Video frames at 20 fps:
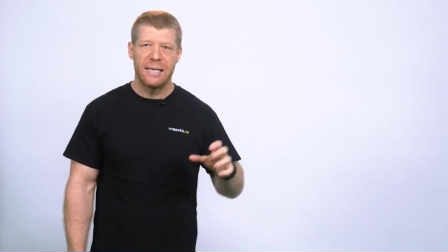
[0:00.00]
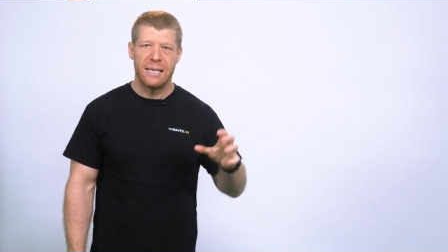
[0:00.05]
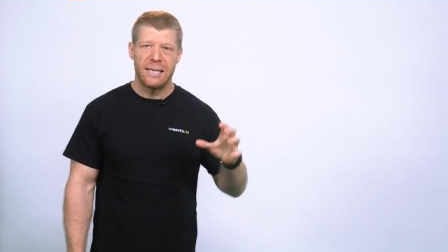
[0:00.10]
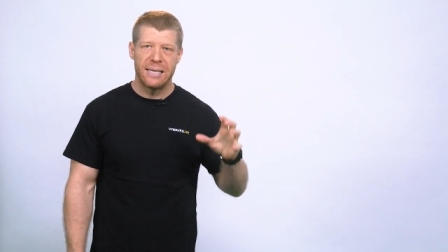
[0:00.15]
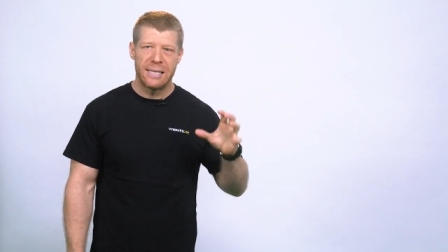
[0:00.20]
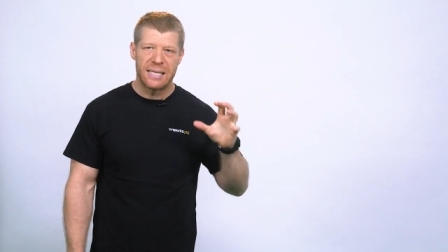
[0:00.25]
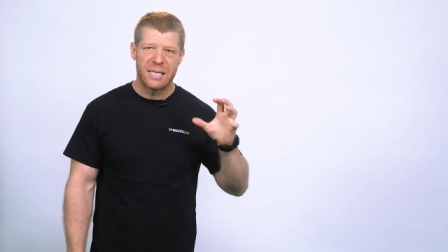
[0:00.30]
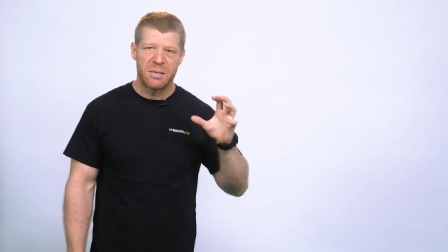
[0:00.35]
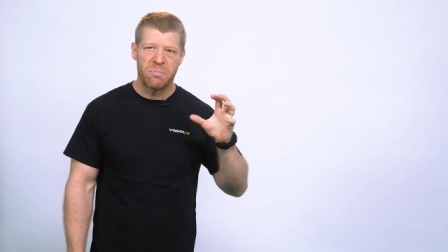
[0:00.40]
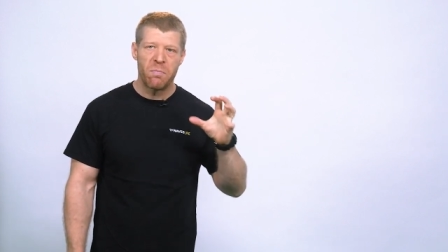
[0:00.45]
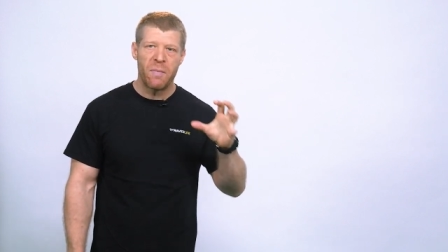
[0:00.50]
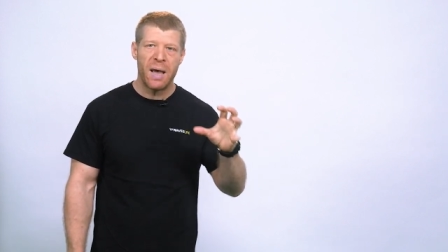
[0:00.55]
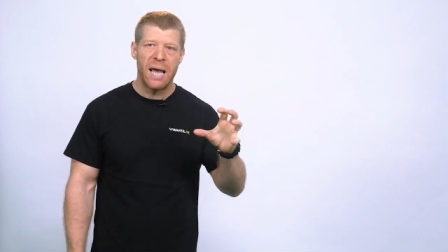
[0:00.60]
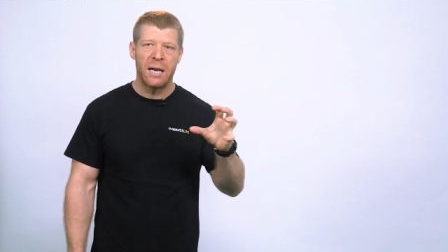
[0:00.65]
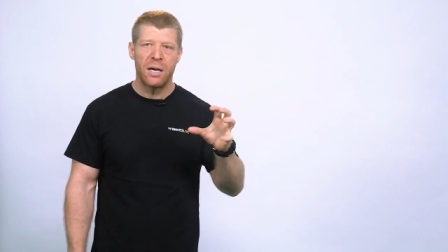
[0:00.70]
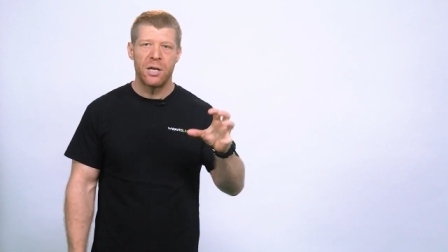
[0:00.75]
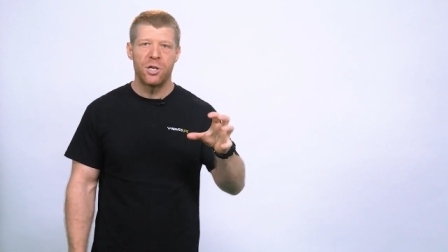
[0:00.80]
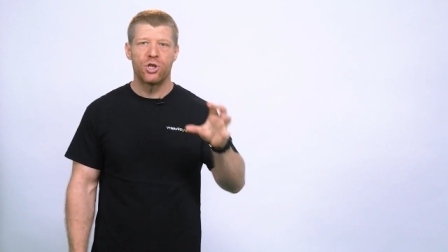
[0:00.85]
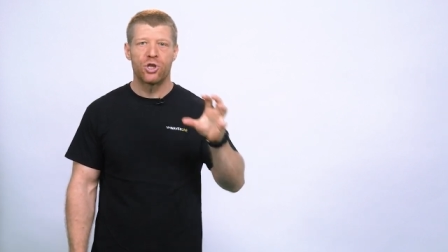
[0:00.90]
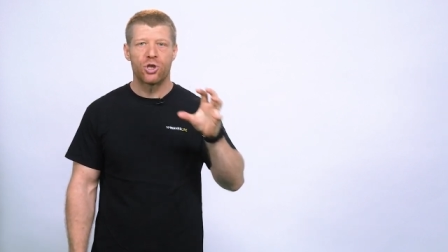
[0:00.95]
is
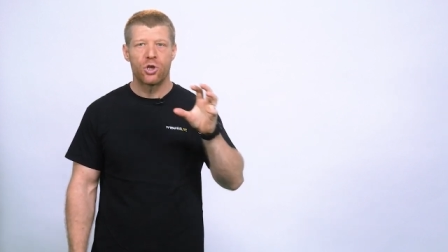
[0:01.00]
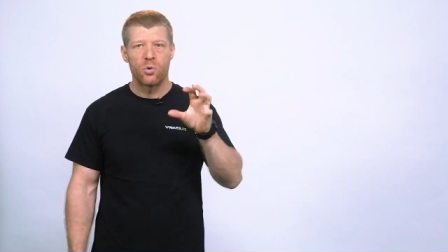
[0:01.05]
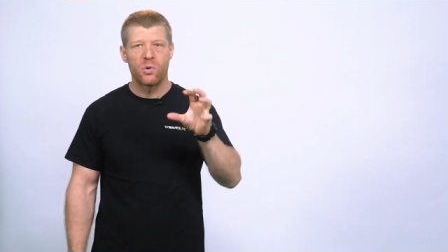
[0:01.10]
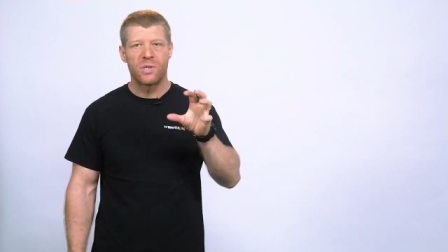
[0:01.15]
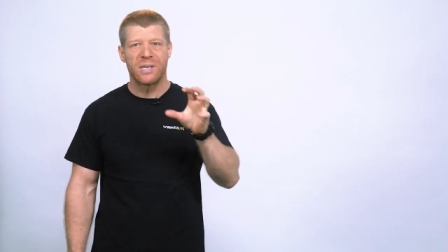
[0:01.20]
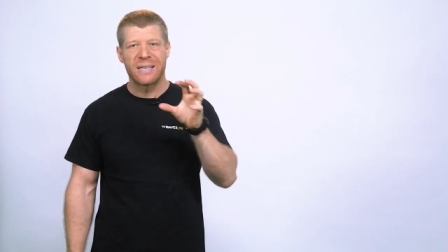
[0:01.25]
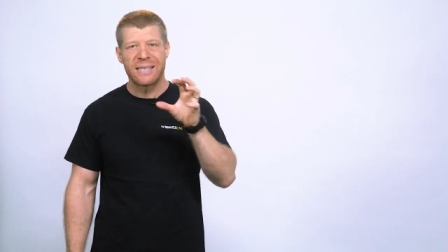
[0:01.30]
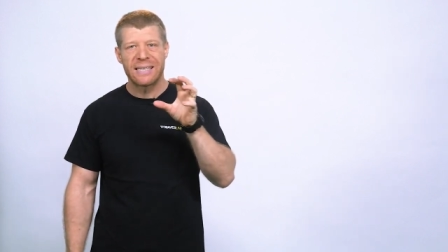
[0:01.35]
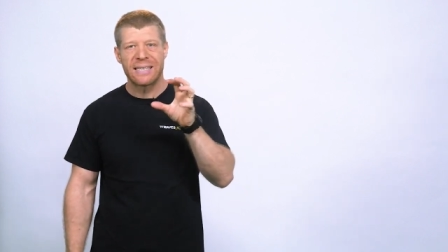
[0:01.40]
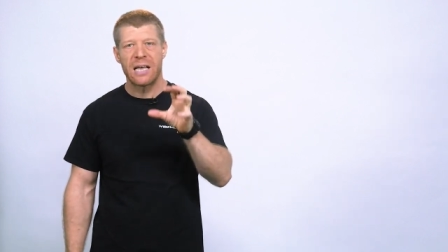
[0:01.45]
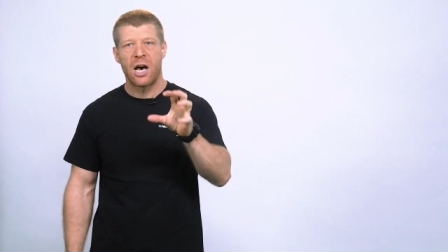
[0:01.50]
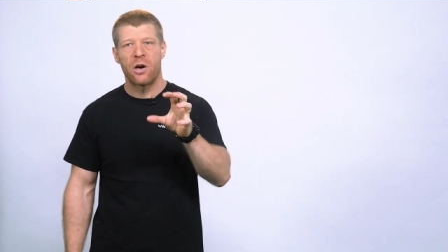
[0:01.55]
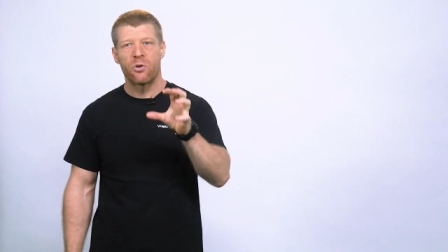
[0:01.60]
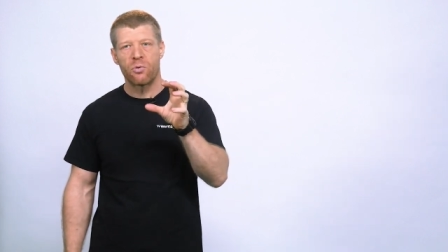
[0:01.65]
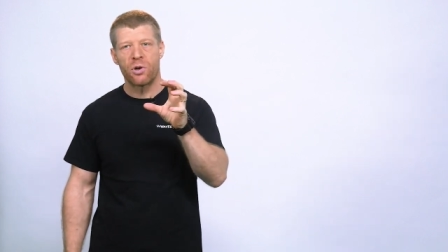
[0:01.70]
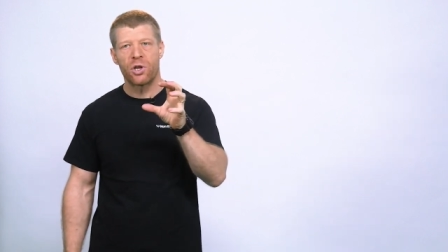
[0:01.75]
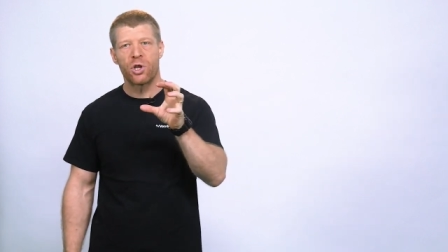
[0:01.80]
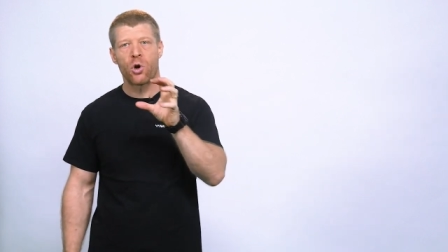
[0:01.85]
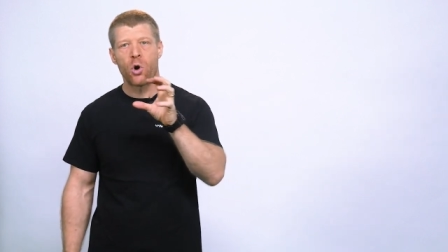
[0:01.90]
managed using SoundGrid